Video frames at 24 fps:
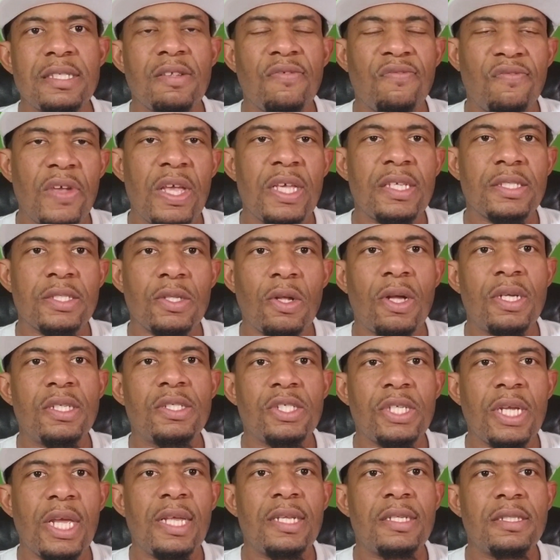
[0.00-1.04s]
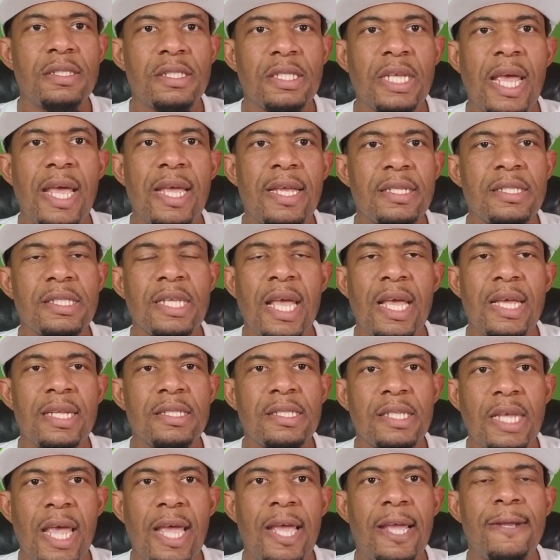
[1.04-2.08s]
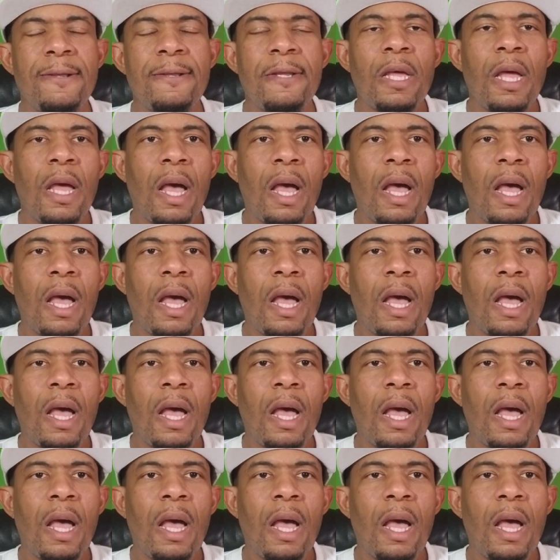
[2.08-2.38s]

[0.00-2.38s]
The fans started chanting, "Tank, Tank, Tank."